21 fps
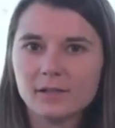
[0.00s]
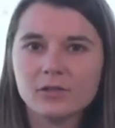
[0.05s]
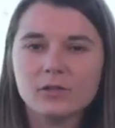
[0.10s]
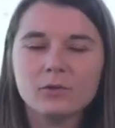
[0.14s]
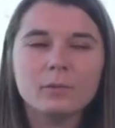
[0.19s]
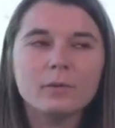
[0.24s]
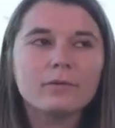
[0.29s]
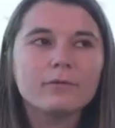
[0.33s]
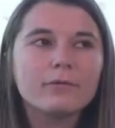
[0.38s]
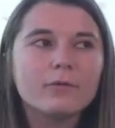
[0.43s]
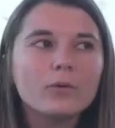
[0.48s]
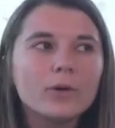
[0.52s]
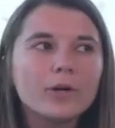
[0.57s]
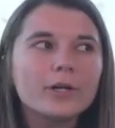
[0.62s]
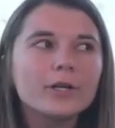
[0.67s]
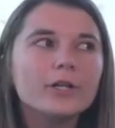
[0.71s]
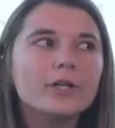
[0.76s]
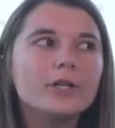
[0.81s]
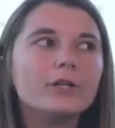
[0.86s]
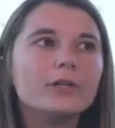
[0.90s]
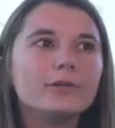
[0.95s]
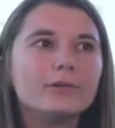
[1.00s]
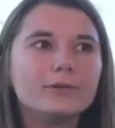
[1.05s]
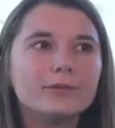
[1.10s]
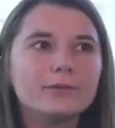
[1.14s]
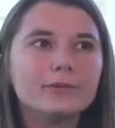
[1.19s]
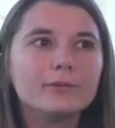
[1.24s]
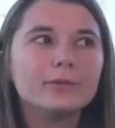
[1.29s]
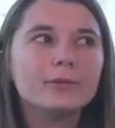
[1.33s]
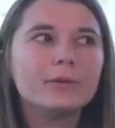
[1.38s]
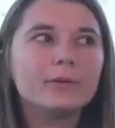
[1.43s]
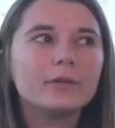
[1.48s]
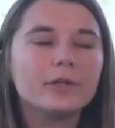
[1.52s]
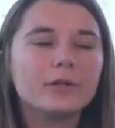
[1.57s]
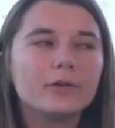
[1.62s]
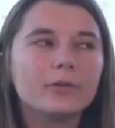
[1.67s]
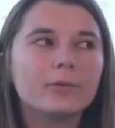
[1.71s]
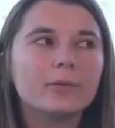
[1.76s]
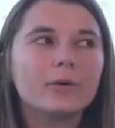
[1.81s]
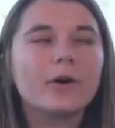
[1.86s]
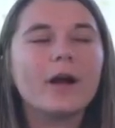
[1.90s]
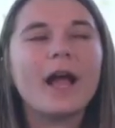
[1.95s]
So before
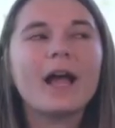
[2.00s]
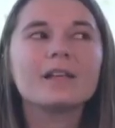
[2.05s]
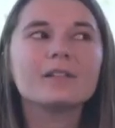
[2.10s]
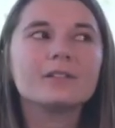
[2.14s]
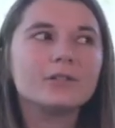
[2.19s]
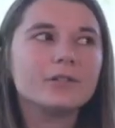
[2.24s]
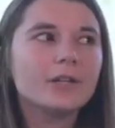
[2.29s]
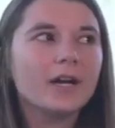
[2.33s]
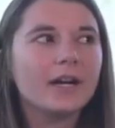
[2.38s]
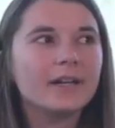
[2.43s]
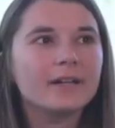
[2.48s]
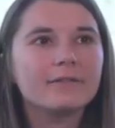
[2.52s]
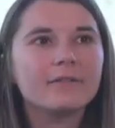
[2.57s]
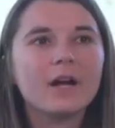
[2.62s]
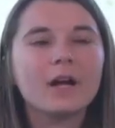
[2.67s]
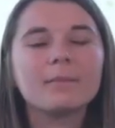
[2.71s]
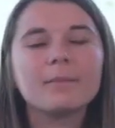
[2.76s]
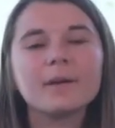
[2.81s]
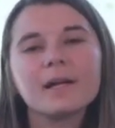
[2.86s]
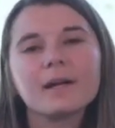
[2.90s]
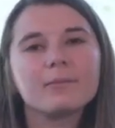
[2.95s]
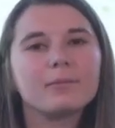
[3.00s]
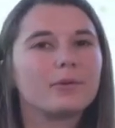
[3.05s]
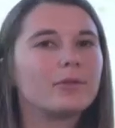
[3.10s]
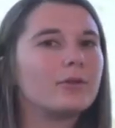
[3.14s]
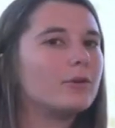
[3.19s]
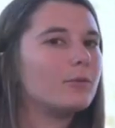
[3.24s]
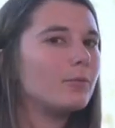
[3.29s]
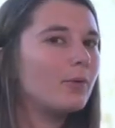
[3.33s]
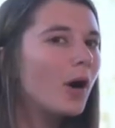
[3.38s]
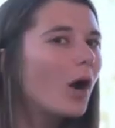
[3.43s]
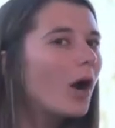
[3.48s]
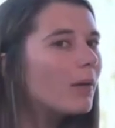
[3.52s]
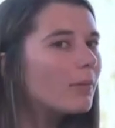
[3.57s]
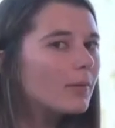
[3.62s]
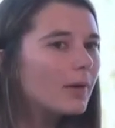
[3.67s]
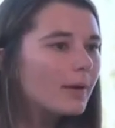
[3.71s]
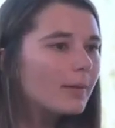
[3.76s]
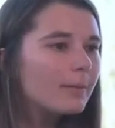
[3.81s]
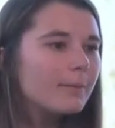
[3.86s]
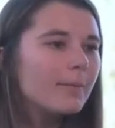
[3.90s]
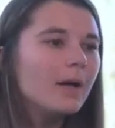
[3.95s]
or as you're kind of coming up with your
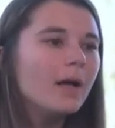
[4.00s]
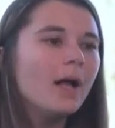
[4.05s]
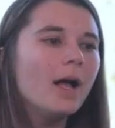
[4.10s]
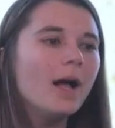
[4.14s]
problem,